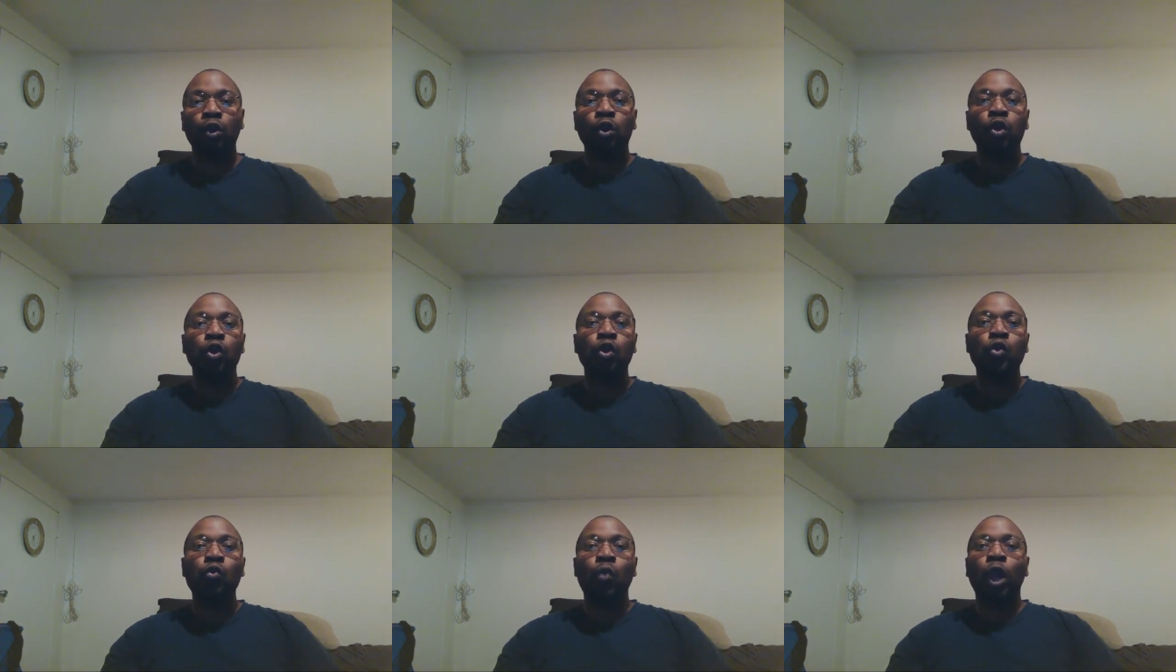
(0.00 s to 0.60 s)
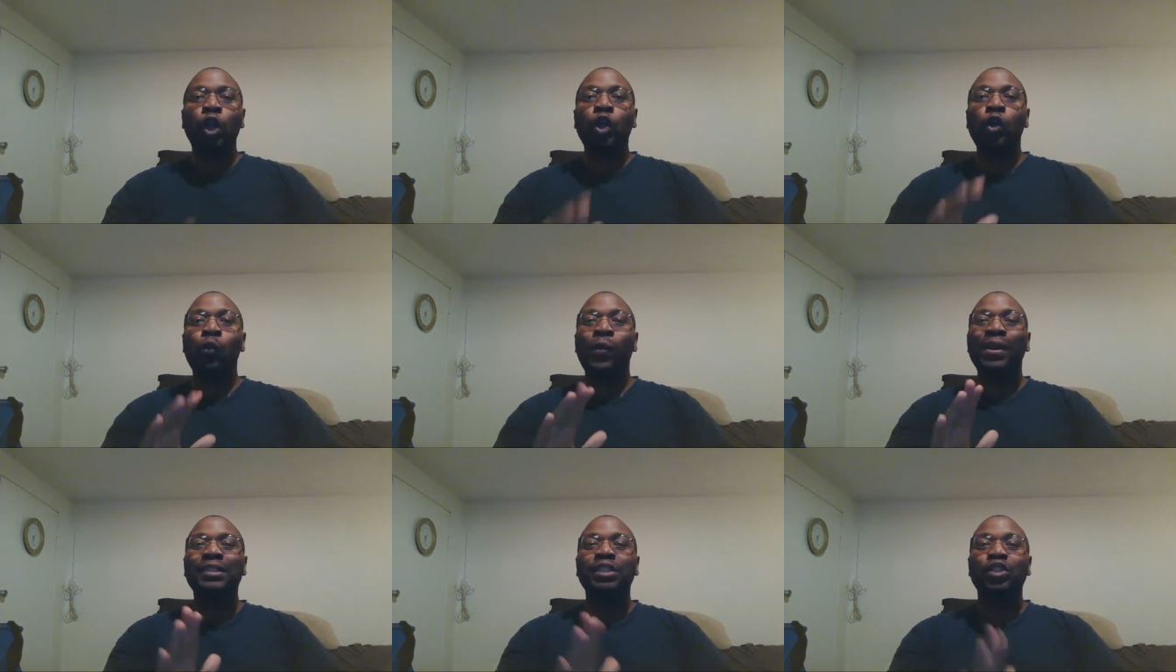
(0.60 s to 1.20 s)
You are doing
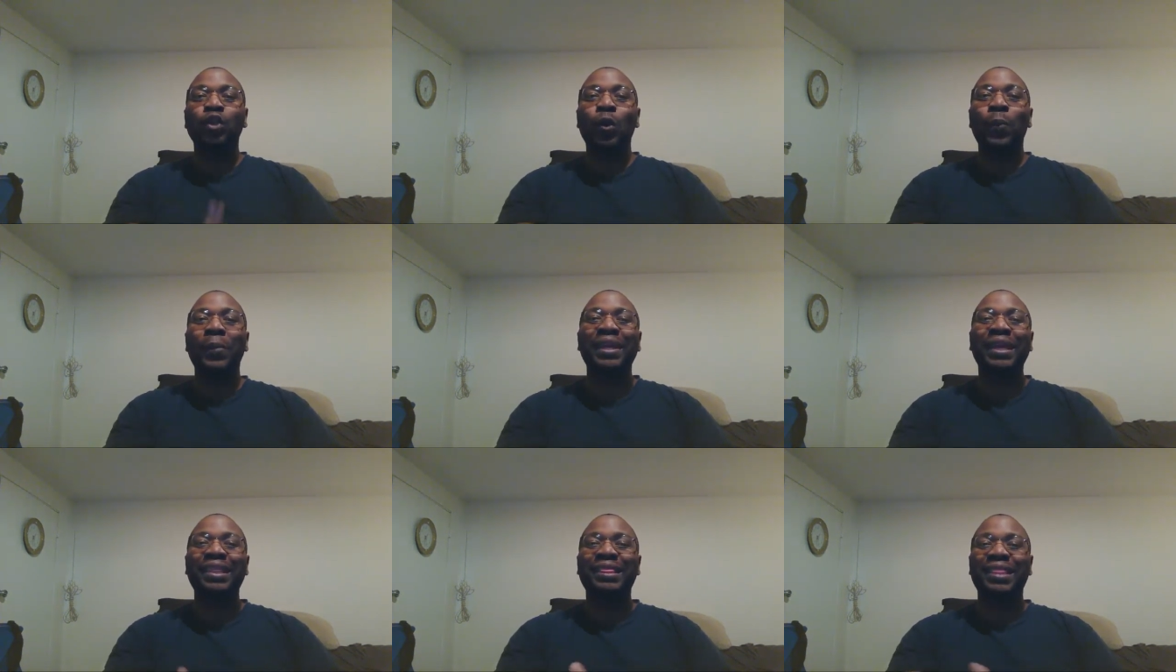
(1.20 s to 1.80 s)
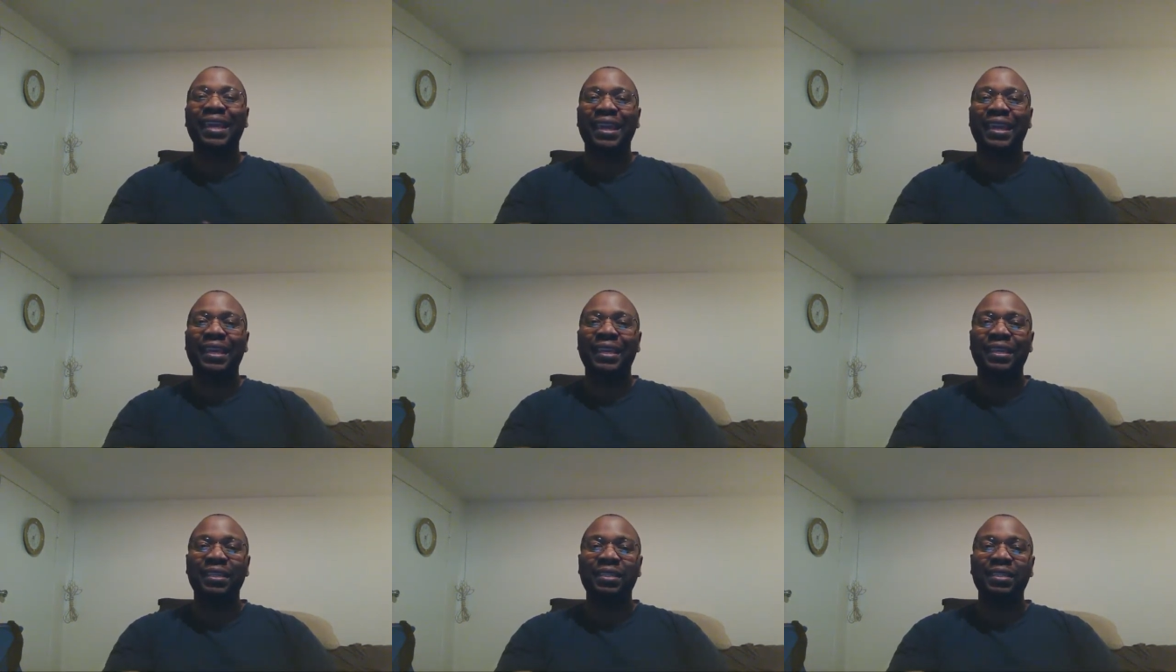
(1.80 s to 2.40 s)
so many
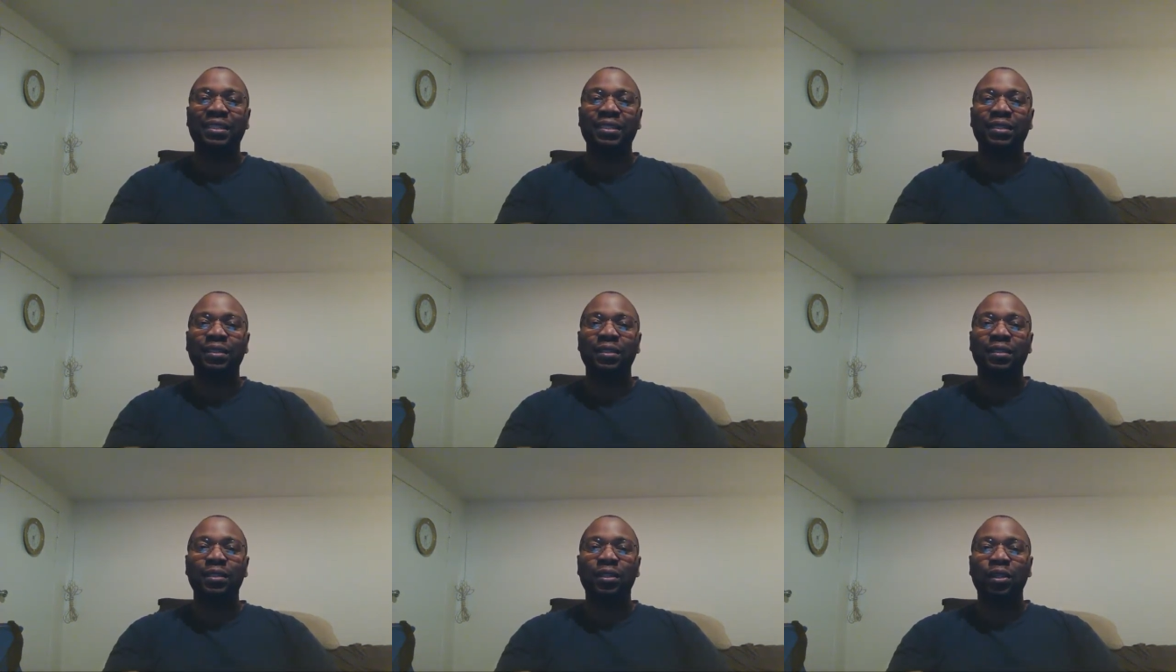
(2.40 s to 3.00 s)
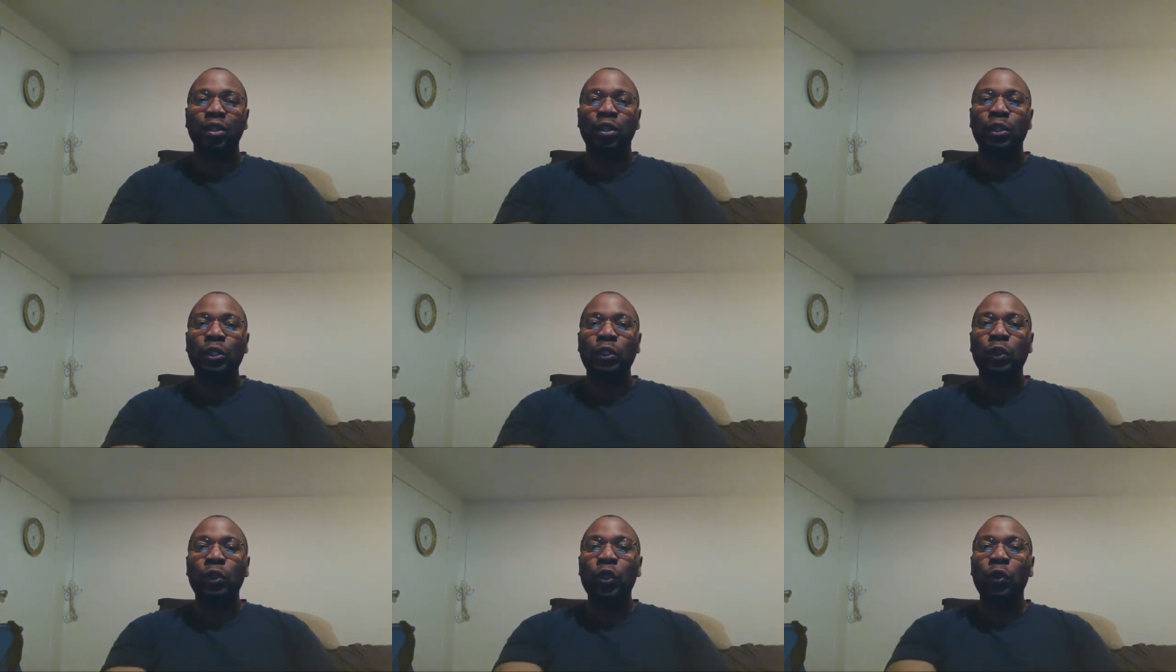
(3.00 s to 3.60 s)
things to
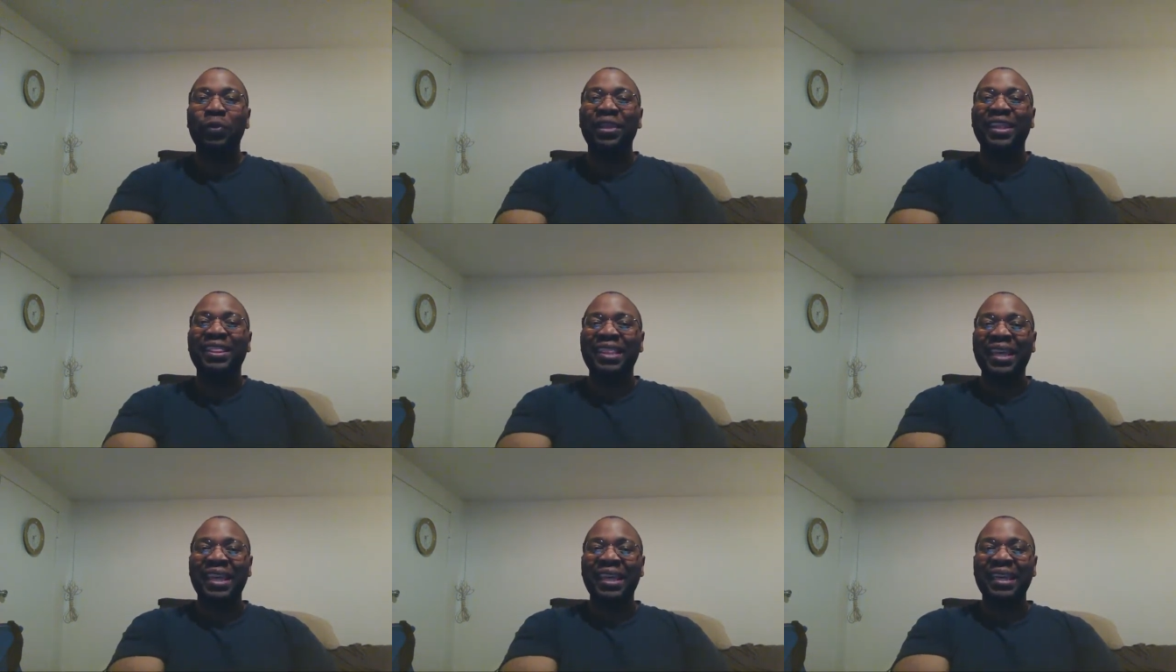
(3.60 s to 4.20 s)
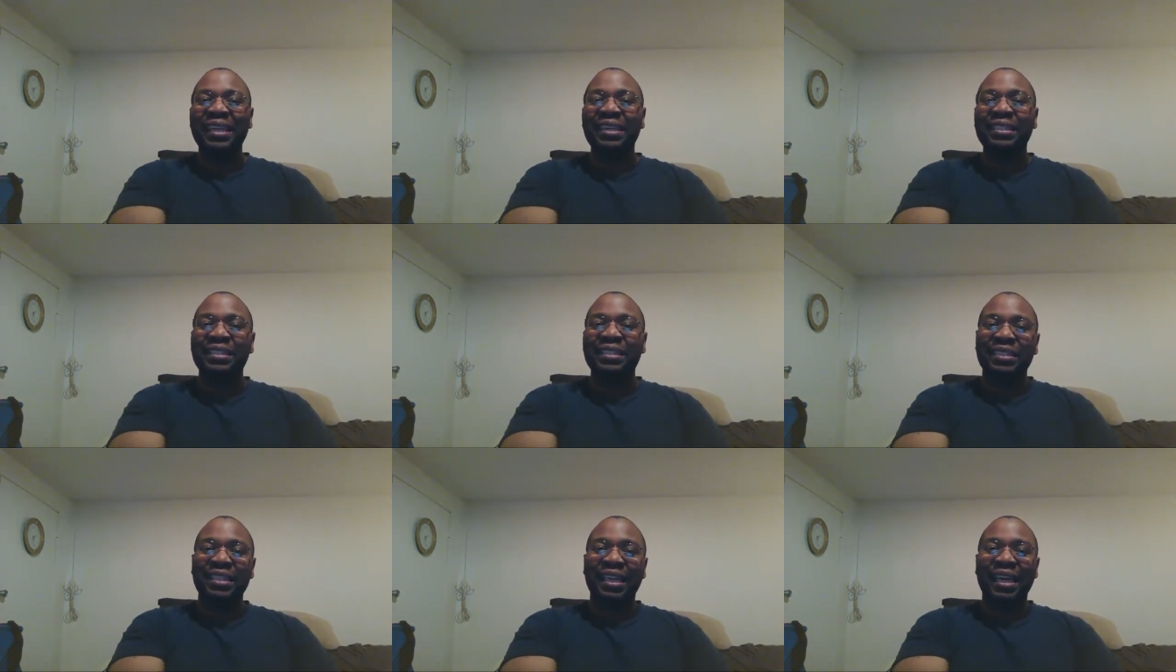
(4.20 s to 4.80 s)
do the things
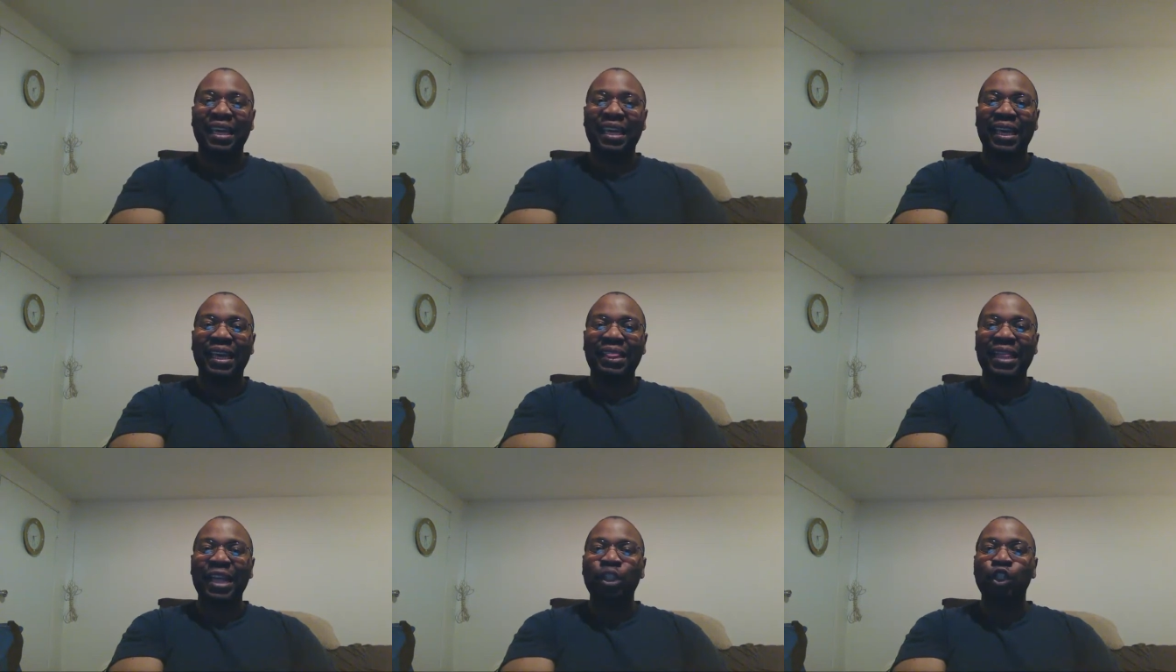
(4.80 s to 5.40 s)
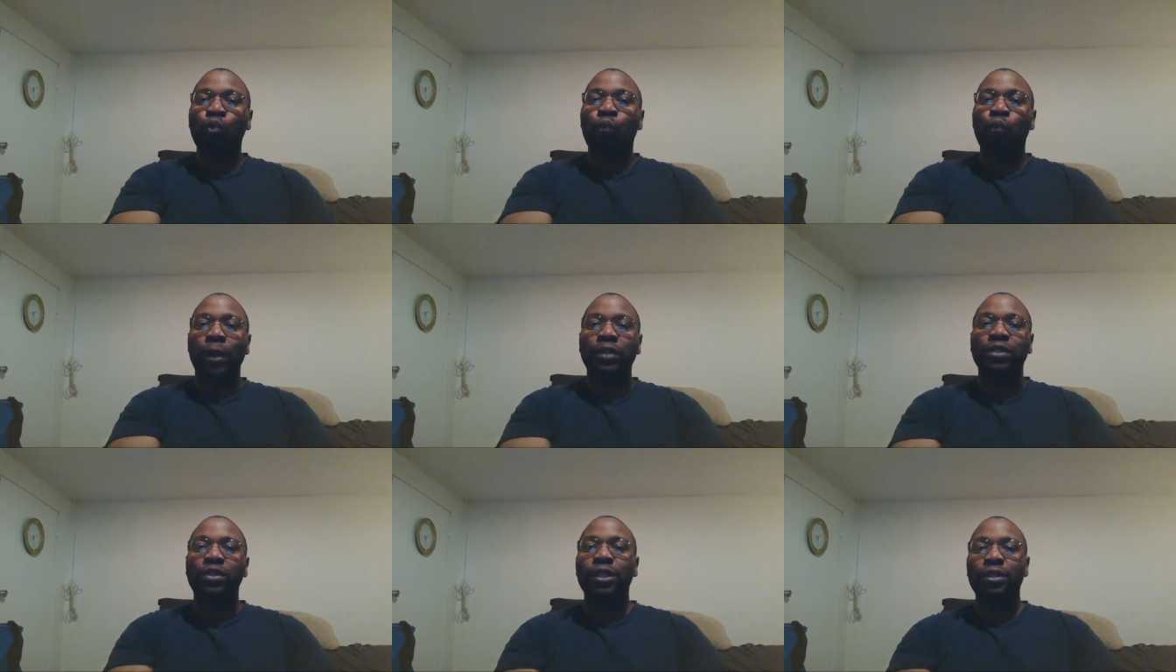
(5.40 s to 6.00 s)
that you want
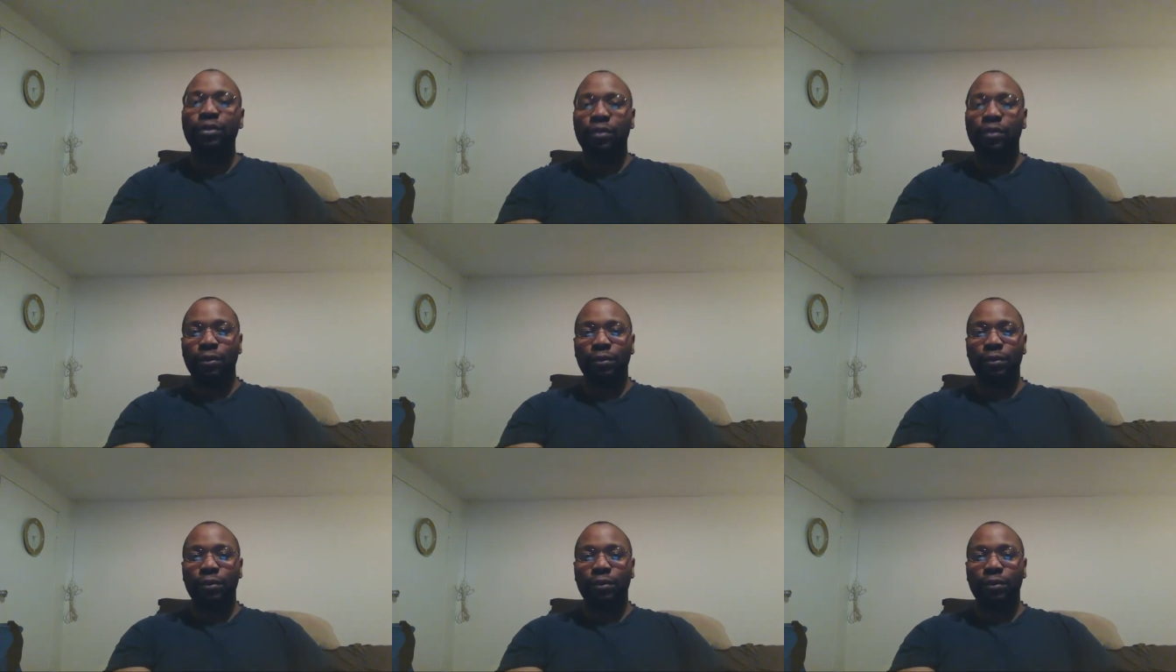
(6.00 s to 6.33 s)
to do.